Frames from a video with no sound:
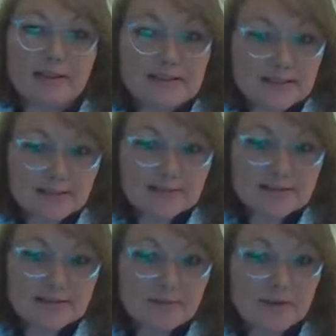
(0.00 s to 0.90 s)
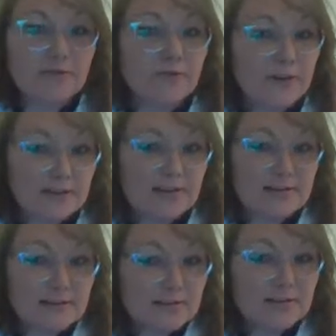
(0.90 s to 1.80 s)
to be extinct, but in fact
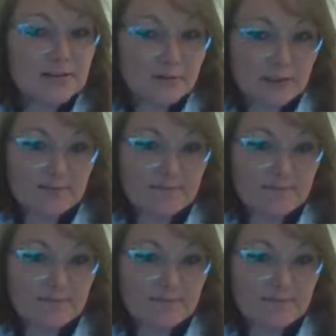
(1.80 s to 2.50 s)
they're still living.